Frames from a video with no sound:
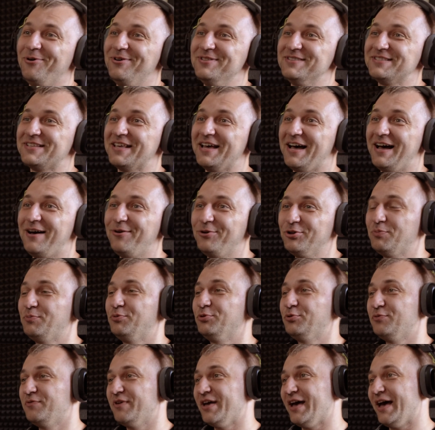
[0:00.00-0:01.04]
on the
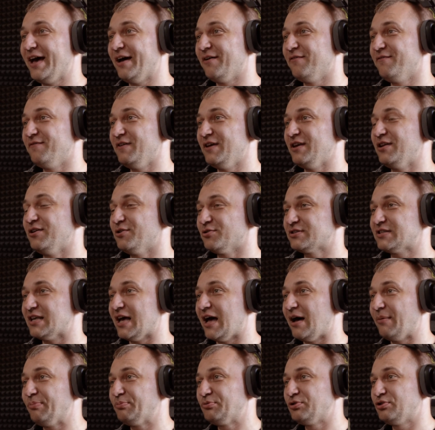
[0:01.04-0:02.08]
output, we have videos
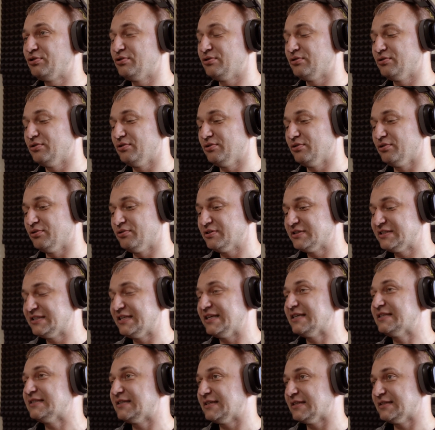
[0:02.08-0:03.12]
up to
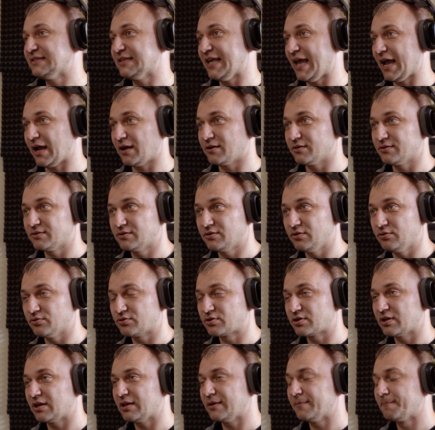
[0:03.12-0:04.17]
60 seconds
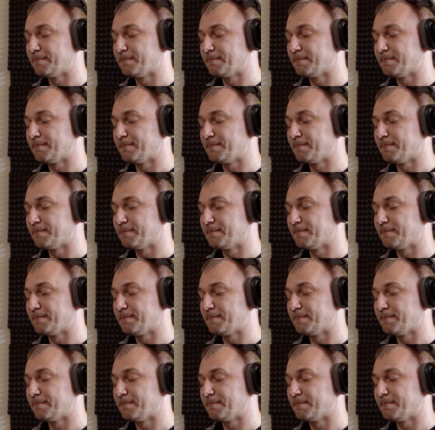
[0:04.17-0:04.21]
usually.